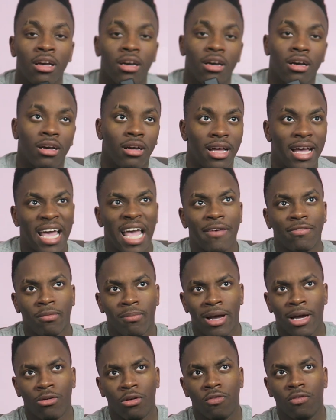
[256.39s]
I have
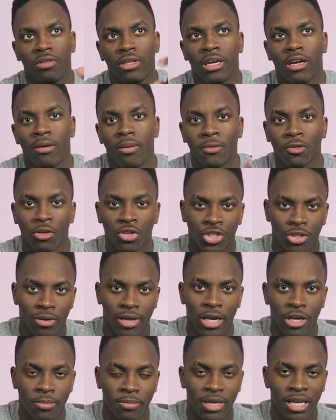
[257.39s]
the bottle over there. I'm just gonna show
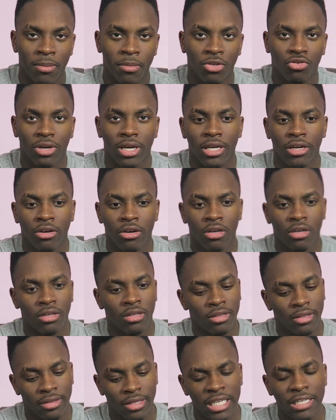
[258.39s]
the image right here.
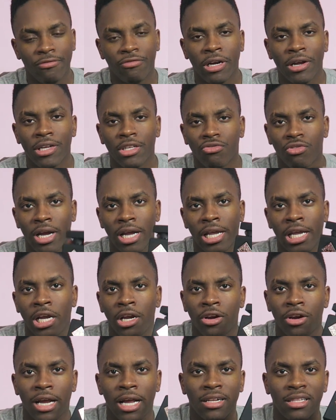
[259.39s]
This fragrance right
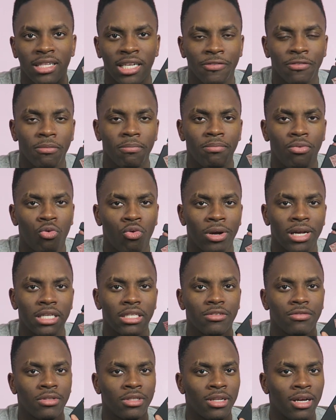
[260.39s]
here at different
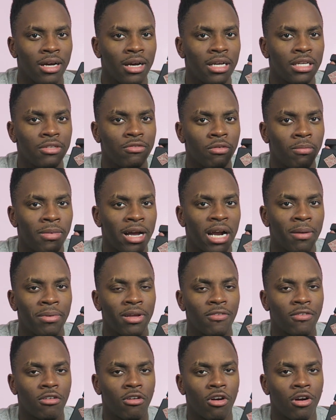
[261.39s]
points does remind
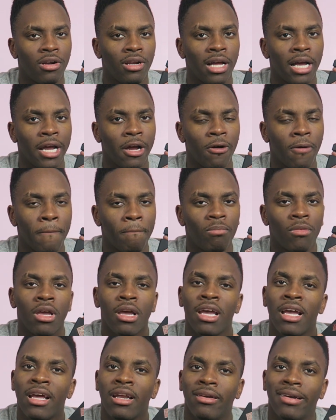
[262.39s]
me of Carlisle.
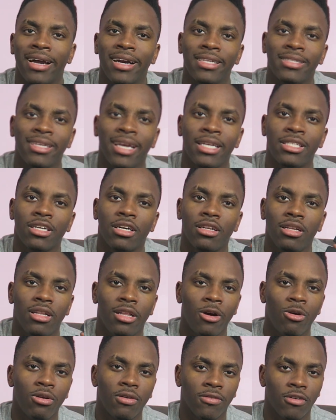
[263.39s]
Not to say it's a
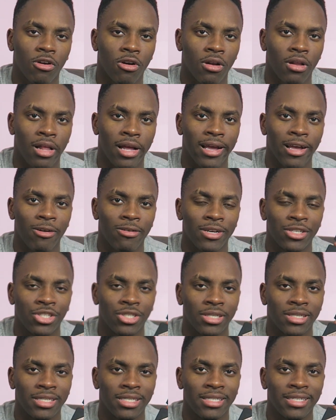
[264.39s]
clone of Carlisle, it's
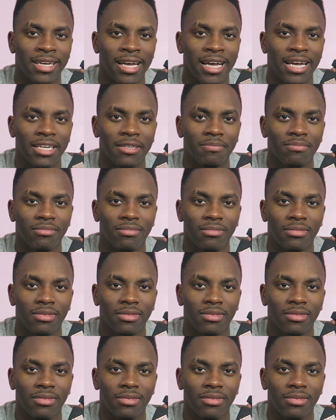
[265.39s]
just it's got